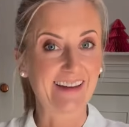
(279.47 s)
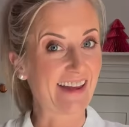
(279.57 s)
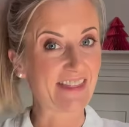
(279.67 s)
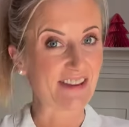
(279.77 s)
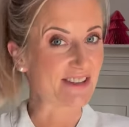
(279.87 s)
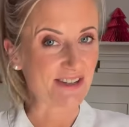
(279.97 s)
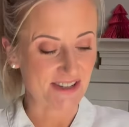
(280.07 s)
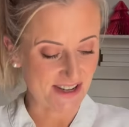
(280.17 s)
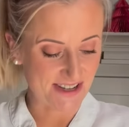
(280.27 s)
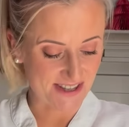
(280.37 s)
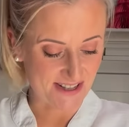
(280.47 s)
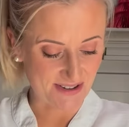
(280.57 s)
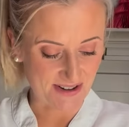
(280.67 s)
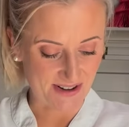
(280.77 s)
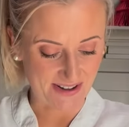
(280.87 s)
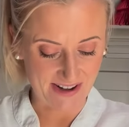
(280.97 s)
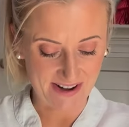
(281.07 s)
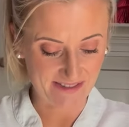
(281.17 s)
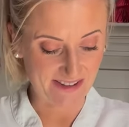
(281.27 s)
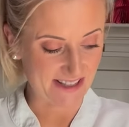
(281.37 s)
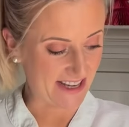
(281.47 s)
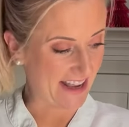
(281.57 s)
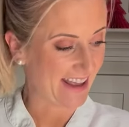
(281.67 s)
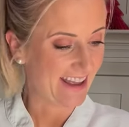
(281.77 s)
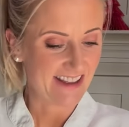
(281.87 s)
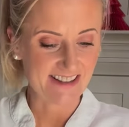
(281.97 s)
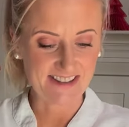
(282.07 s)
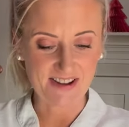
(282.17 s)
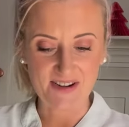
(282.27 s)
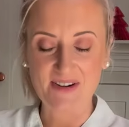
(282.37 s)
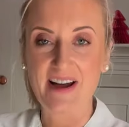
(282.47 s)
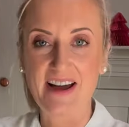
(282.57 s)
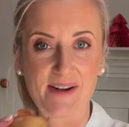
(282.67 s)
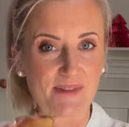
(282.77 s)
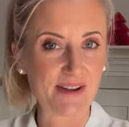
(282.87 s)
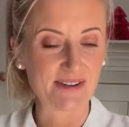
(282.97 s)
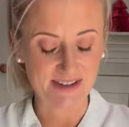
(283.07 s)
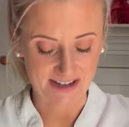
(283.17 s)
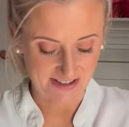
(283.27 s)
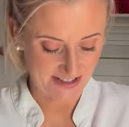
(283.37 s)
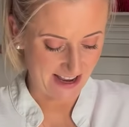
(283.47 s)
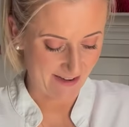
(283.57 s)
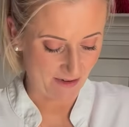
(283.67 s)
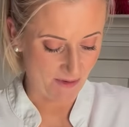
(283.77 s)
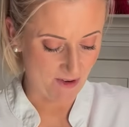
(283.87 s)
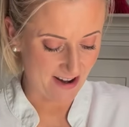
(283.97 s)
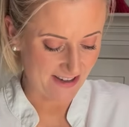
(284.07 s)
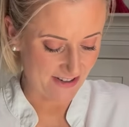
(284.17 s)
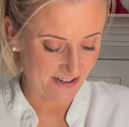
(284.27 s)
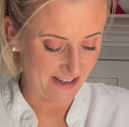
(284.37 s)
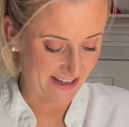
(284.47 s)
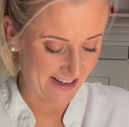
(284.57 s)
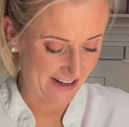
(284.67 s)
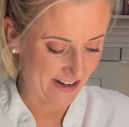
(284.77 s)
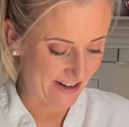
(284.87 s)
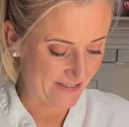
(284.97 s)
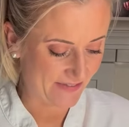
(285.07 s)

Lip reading: And that's it, into the slow cooker for the day. So my onion, I just have a white onion here.